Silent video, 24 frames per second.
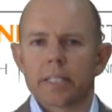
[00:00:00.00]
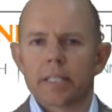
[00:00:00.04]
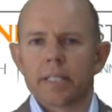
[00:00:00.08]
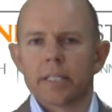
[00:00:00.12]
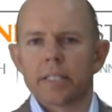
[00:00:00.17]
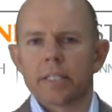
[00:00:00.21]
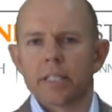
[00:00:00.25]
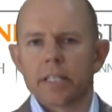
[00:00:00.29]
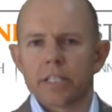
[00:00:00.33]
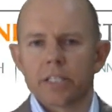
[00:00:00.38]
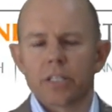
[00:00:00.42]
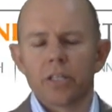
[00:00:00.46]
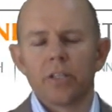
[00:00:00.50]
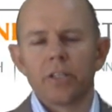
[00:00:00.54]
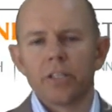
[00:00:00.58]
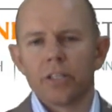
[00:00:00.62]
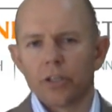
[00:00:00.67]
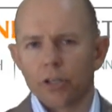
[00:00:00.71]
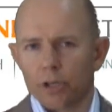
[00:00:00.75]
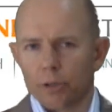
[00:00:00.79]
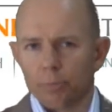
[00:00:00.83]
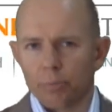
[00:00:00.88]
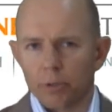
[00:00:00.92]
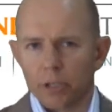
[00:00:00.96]
and they're certainly
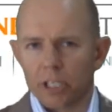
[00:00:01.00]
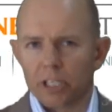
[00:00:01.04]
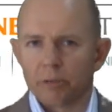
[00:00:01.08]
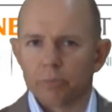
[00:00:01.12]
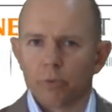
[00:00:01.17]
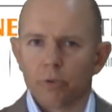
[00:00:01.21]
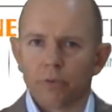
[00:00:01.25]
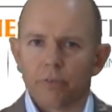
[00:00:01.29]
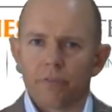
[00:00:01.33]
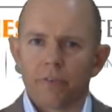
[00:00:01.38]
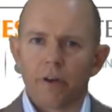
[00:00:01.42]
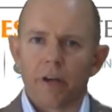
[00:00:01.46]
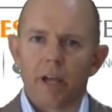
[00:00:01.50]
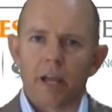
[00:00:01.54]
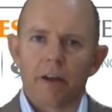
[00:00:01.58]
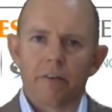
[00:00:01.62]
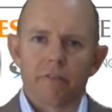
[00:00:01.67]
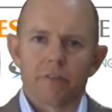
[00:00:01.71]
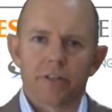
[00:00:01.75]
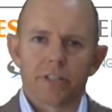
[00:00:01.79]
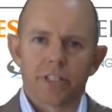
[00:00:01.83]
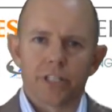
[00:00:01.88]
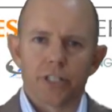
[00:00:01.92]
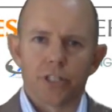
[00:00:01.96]
not applicable for
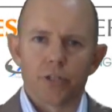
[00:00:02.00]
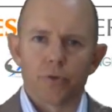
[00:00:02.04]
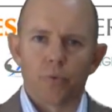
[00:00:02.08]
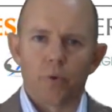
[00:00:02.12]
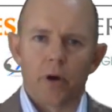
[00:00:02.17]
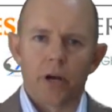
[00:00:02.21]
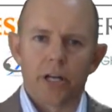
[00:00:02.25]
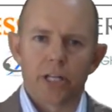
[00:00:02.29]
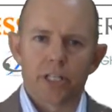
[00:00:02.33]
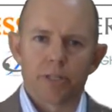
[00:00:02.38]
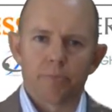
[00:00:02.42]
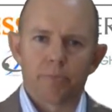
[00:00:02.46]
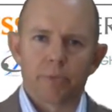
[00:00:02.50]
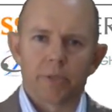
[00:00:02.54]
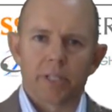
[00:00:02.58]
every situation,